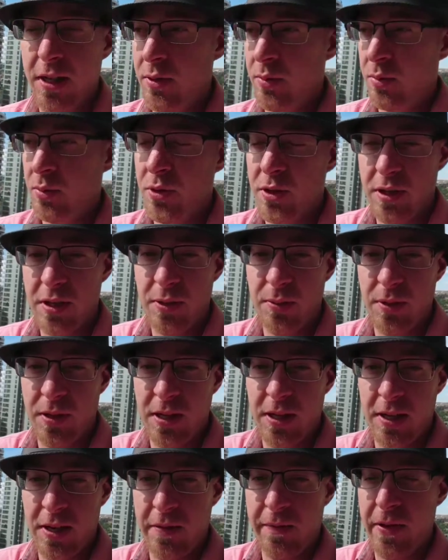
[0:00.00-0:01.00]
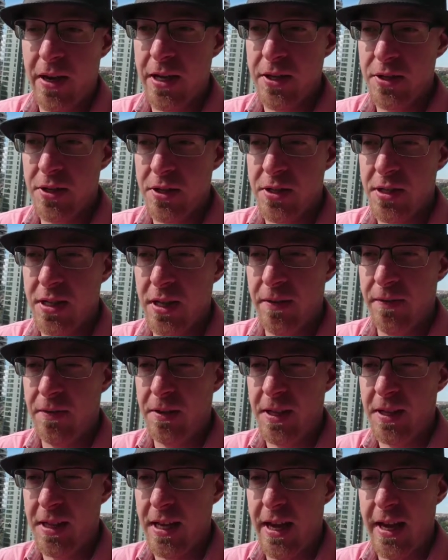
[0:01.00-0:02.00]
working with an advisor, stuff
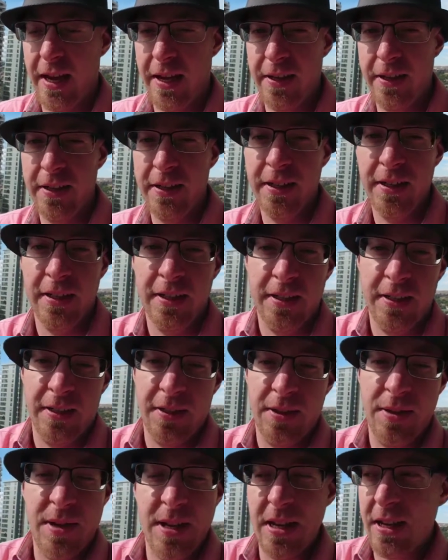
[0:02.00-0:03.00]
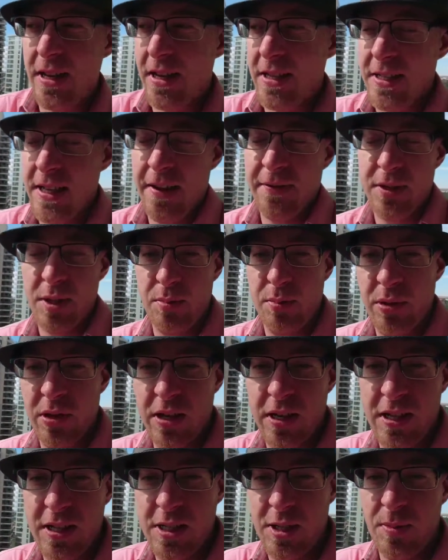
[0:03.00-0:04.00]
like that. I mean, you guys have some pretty
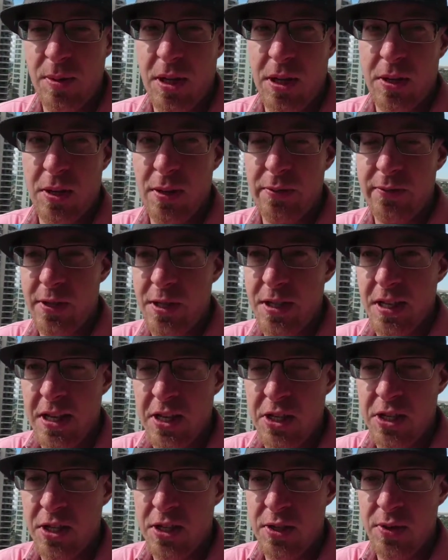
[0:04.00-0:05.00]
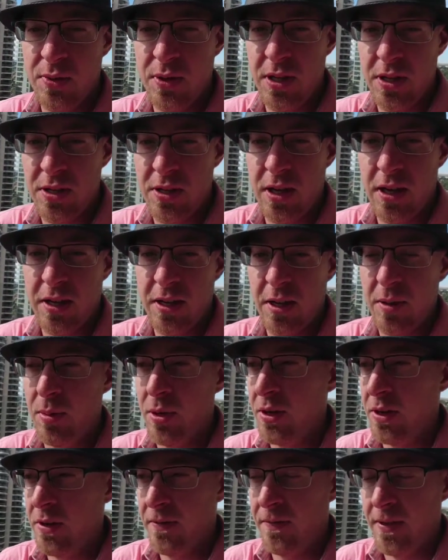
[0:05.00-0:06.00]
intimate conversations when you're talking about
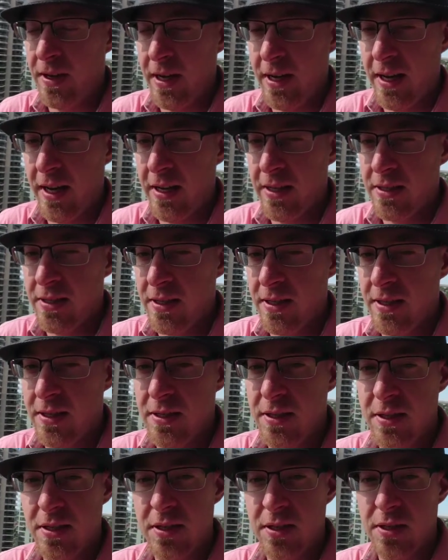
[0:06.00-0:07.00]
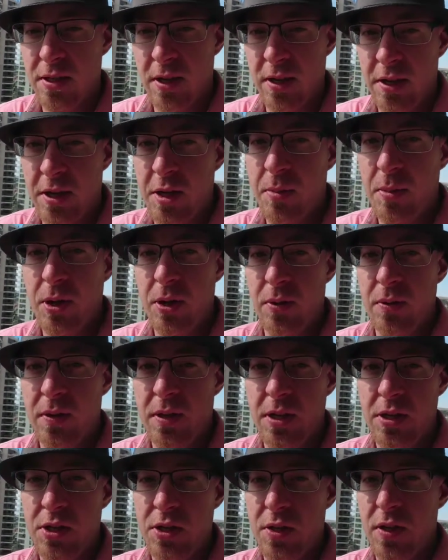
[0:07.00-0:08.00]
your finances and talking about
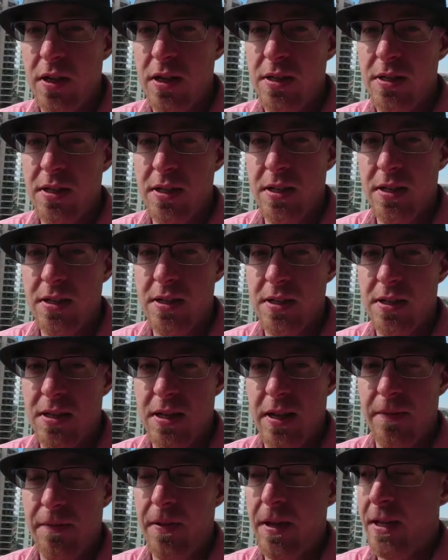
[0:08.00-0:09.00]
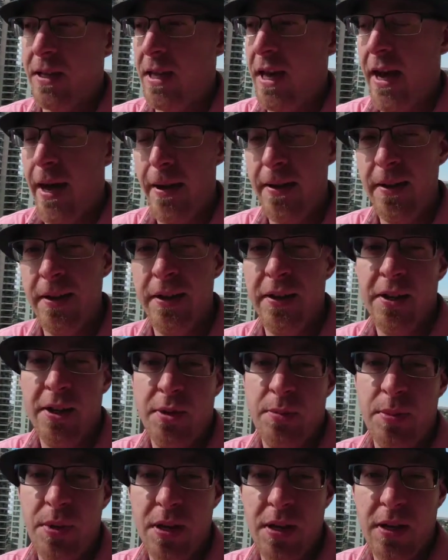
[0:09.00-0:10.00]
insurances and stuff like that
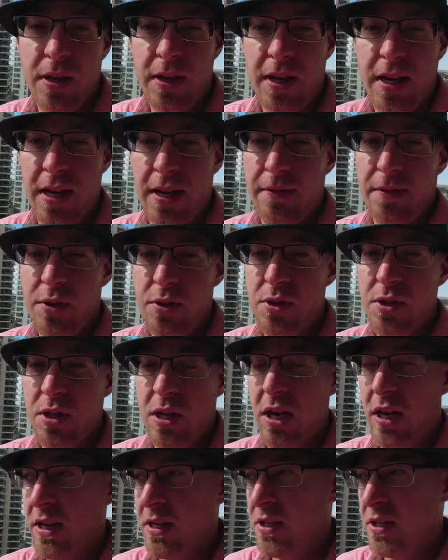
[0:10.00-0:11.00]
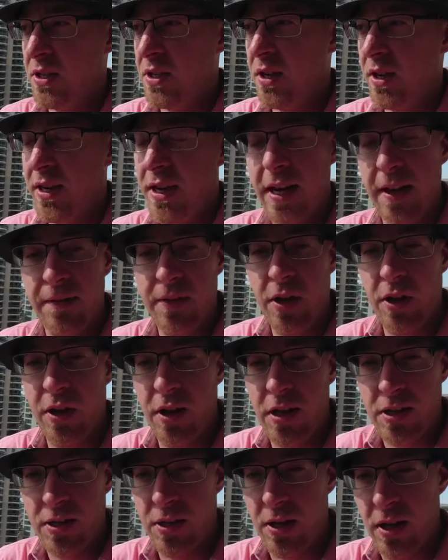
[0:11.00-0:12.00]
you got to have those talks. You got to have the
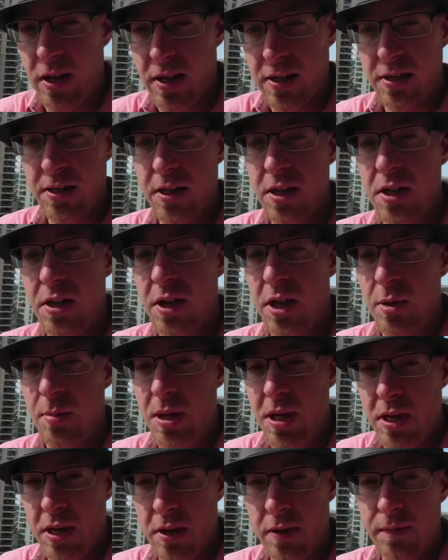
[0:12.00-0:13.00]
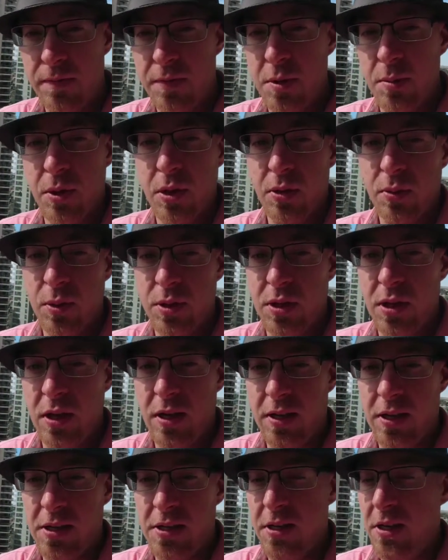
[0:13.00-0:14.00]
hard talks, and you got to be comfortable with
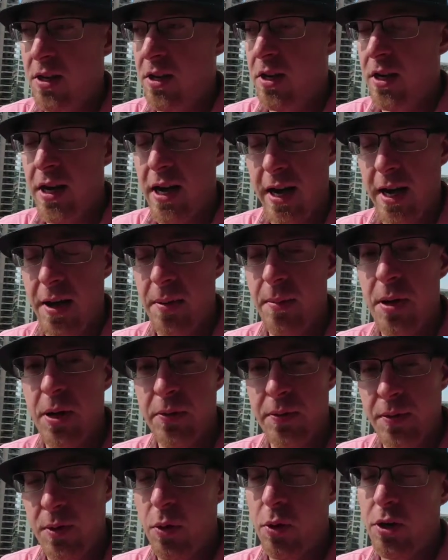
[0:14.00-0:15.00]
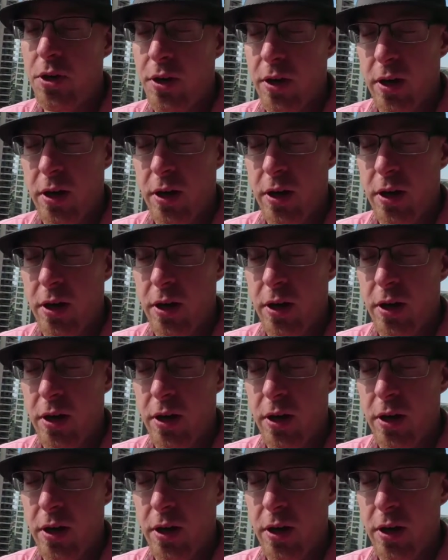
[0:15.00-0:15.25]
talking to your guy about or girl